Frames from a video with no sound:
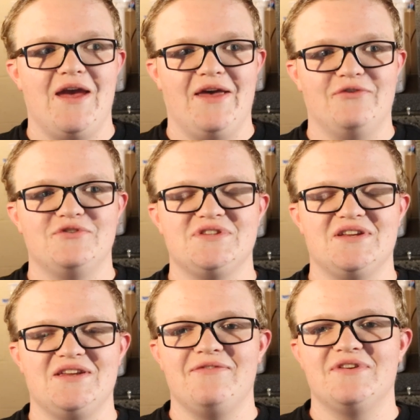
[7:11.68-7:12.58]
and there's
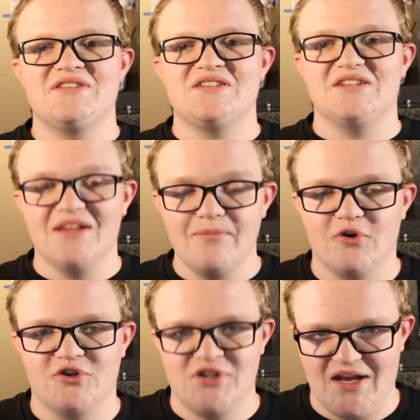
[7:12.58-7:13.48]
an even
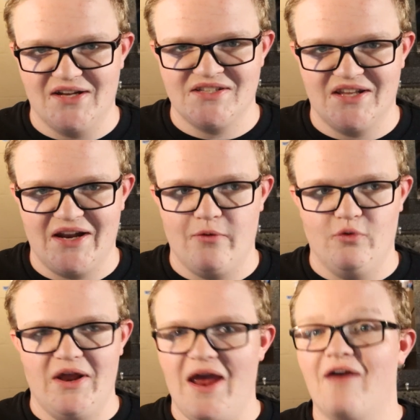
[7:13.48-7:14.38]
slimmer chance that I
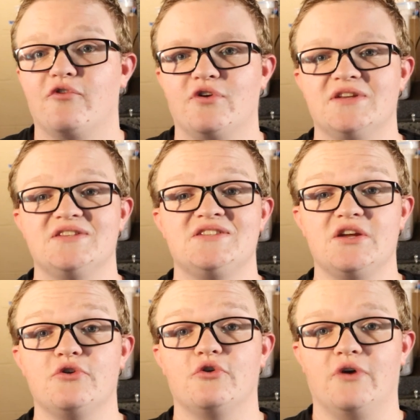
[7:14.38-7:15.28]
would ever
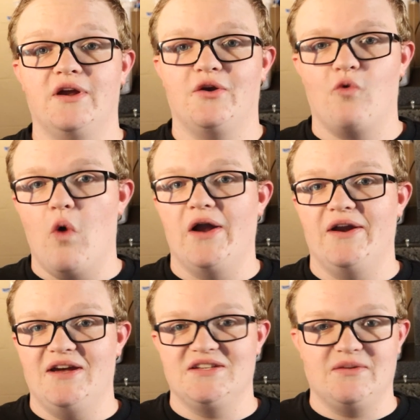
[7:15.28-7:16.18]
consider an
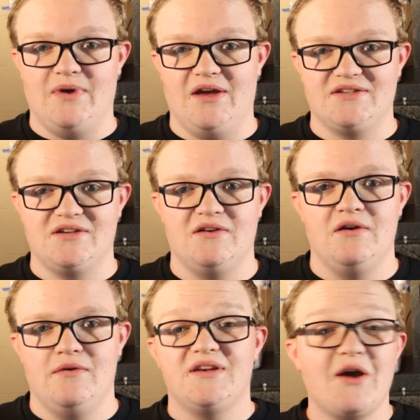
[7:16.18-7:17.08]
iguana as a pet.
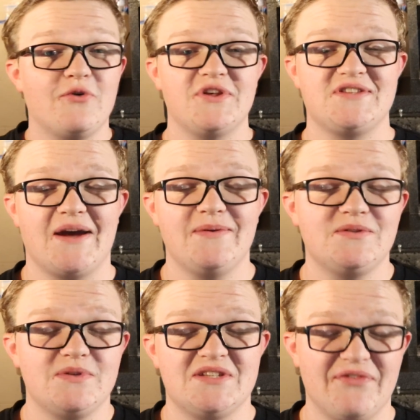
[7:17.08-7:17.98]
Now with this, I'm
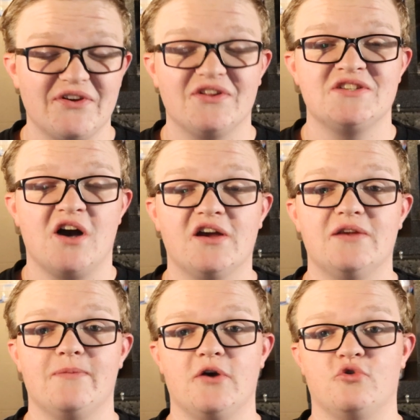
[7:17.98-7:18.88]
specifically
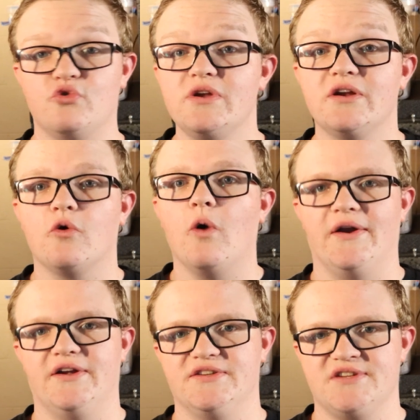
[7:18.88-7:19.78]
talking about green
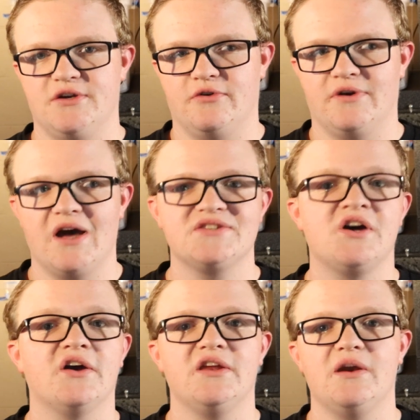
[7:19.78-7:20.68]
iguanas here, not
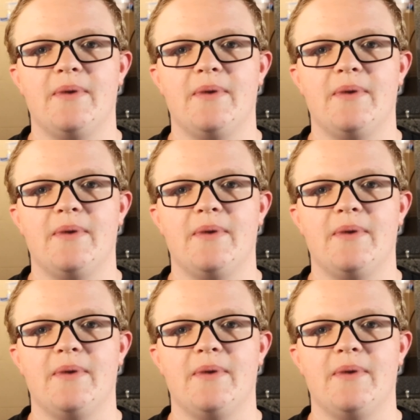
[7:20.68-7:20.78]
talking